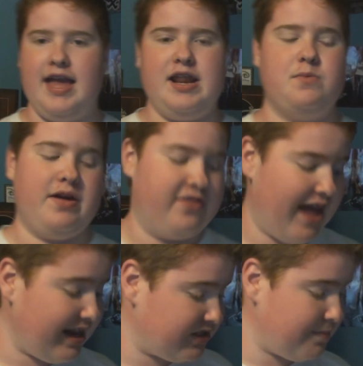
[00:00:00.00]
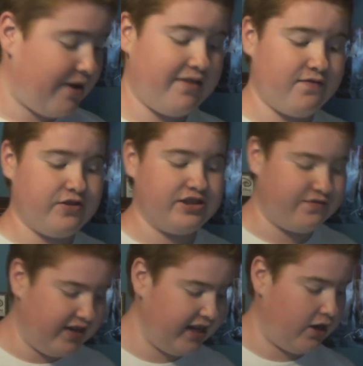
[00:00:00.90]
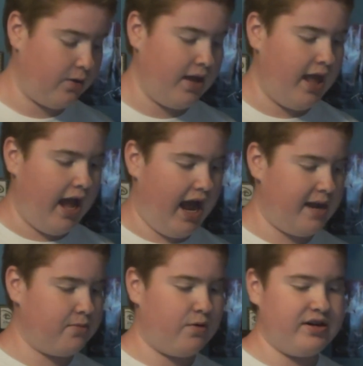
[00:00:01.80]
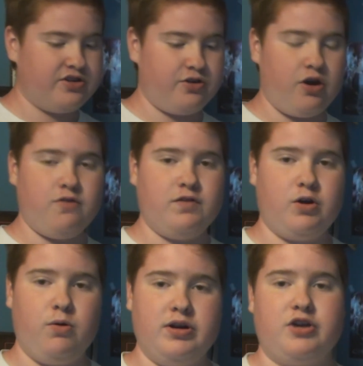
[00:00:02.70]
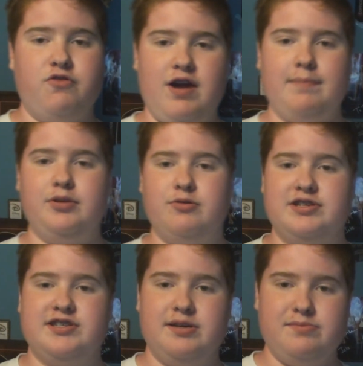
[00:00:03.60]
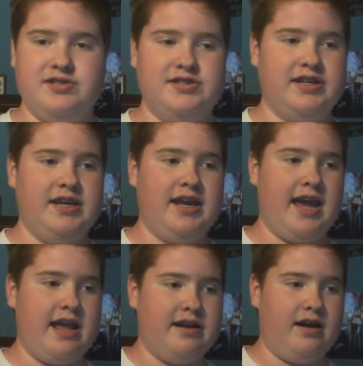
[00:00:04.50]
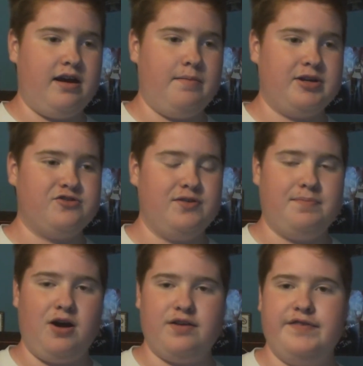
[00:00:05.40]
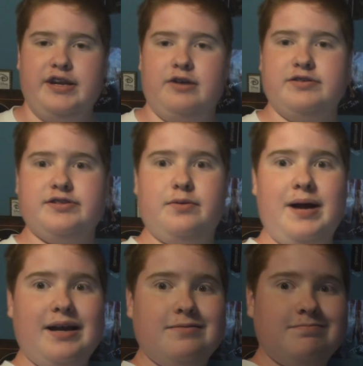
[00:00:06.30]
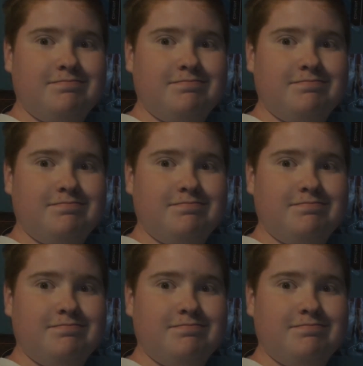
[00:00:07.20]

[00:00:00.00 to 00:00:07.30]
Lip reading: Anyway, that is about it for this video. I am going to go record a crap load of SimCity and Extreme Park videos, so bye.